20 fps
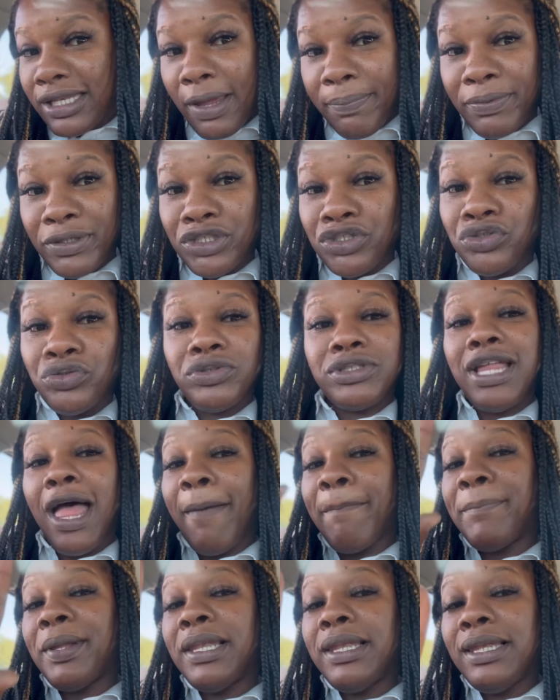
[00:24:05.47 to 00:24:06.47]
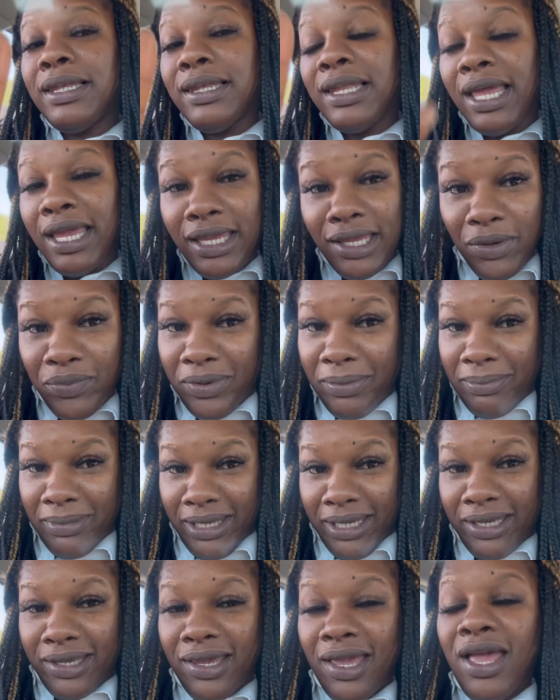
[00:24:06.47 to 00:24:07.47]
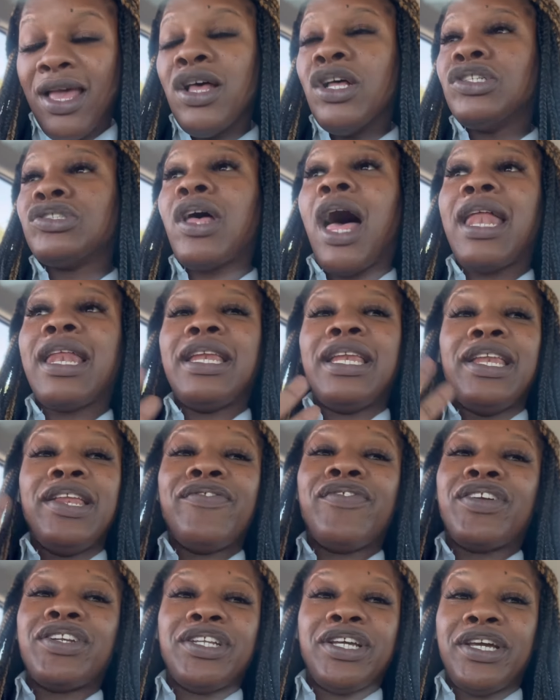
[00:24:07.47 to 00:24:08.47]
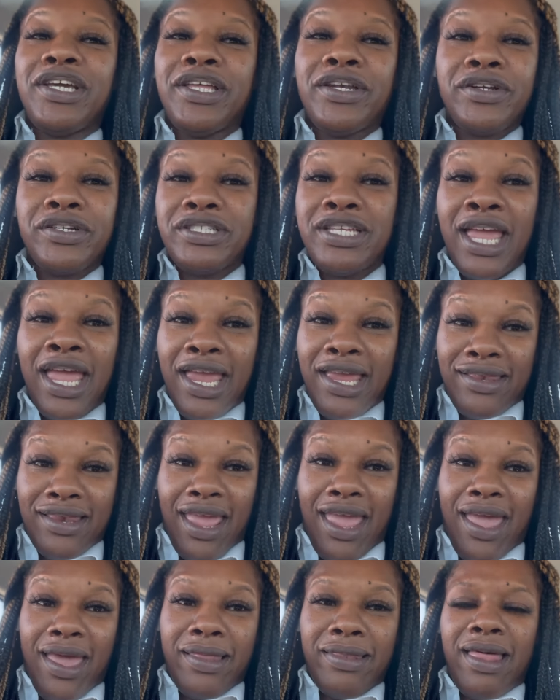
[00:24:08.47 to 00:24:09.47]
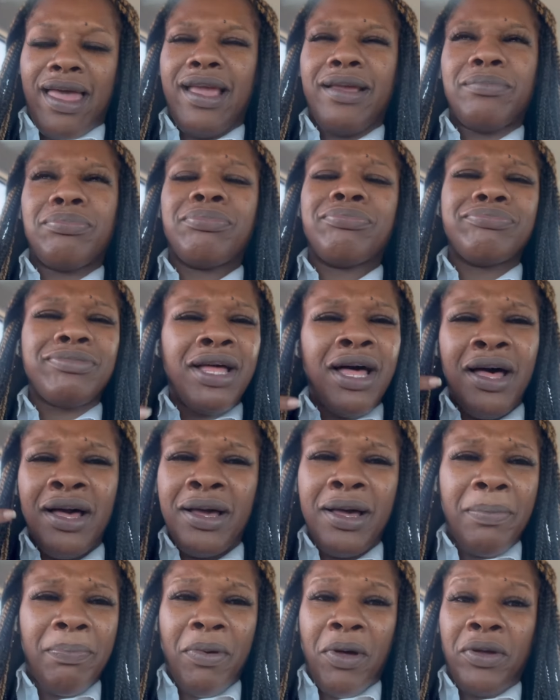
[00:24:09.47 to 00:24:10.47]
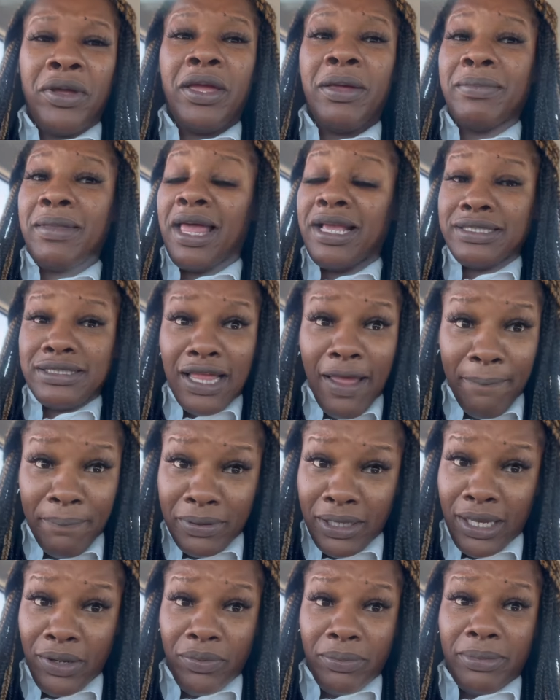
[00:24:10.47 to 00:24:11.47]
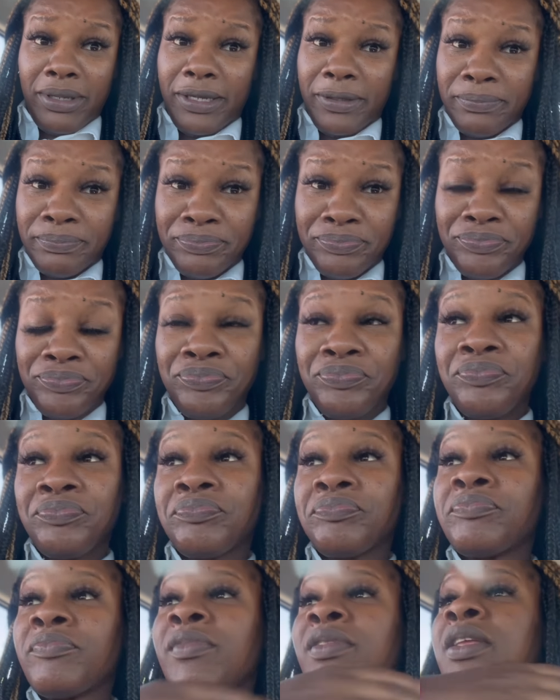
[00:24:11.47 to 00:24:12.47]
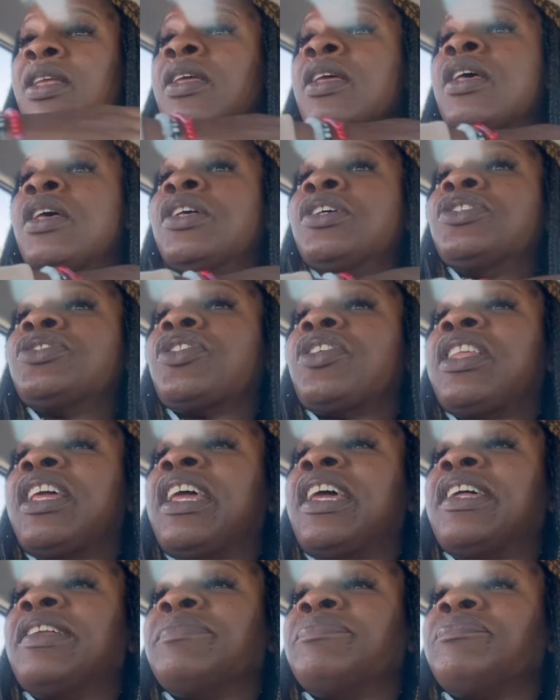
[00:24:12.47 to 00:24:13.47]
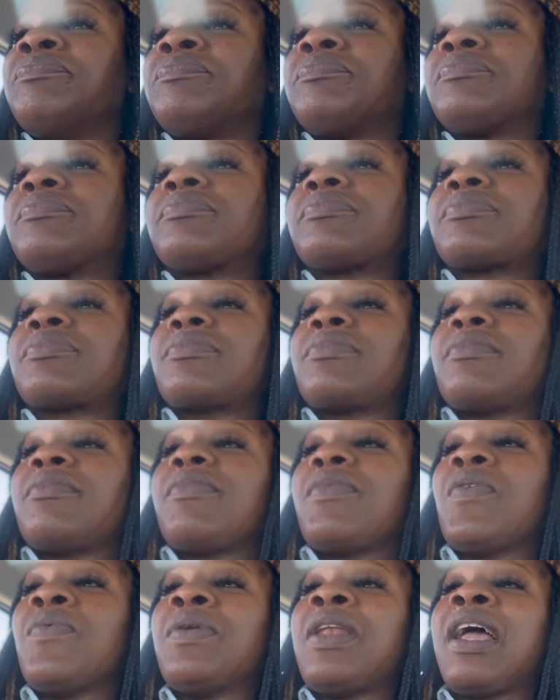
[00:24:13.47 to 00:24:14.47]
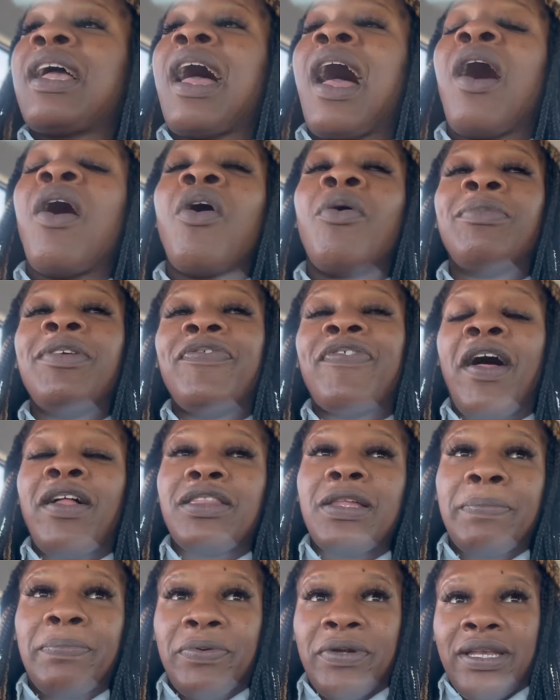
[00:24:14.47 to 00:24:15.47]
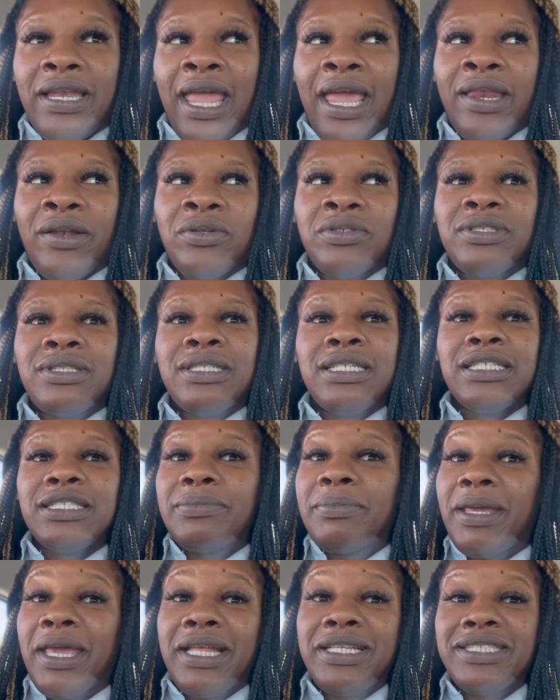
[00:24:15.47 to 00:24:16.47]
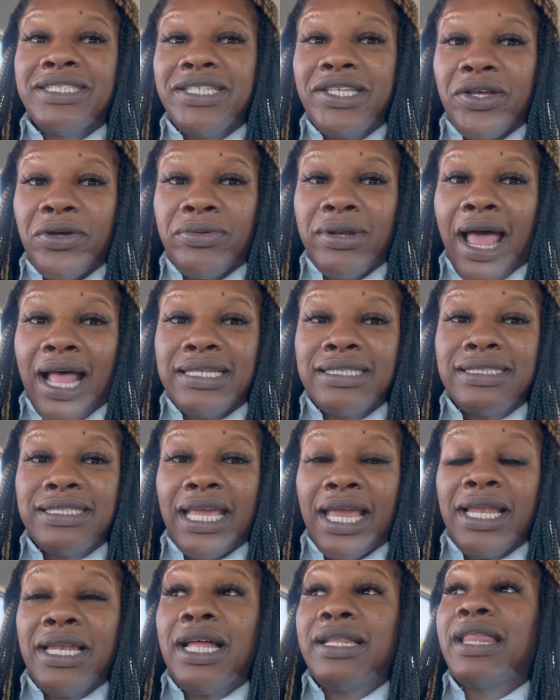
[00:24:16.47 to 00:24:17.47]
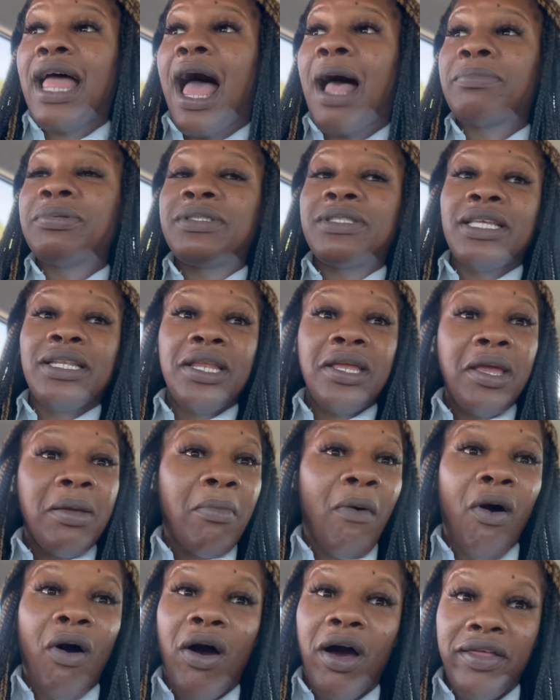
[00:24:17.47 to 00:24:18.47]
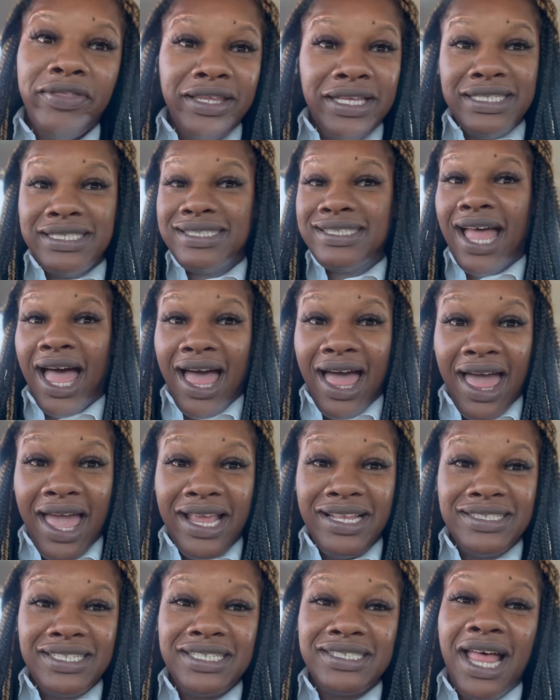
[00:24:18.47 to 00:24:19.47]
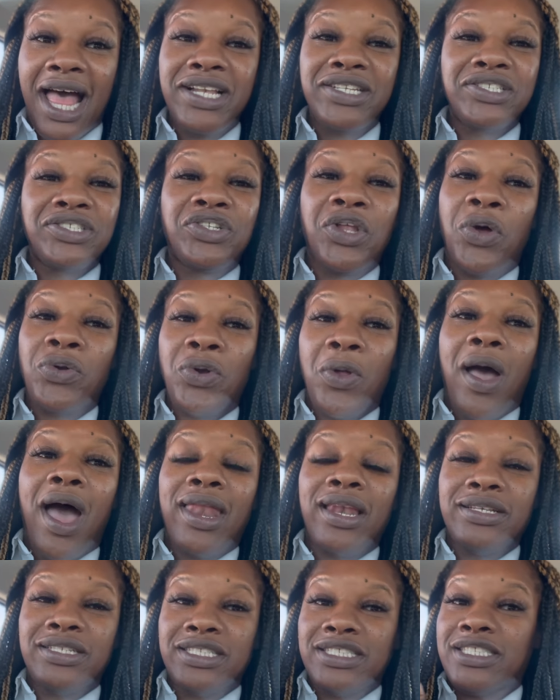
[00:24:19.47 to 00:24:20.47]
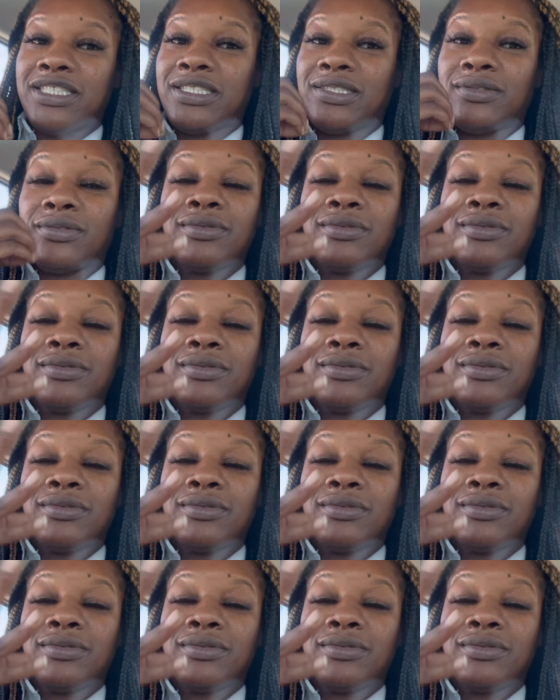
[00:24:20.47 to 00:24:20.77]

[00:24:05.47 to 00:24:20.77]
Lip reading: up, it's you. Stop playing with me. So I didn't even entertain that. Like, hung up on him. Like, stop playing with me. So then when I got home, he found the prenatals. This man's still not saying nothing. I'm sending him all these signs because I just don't know how to just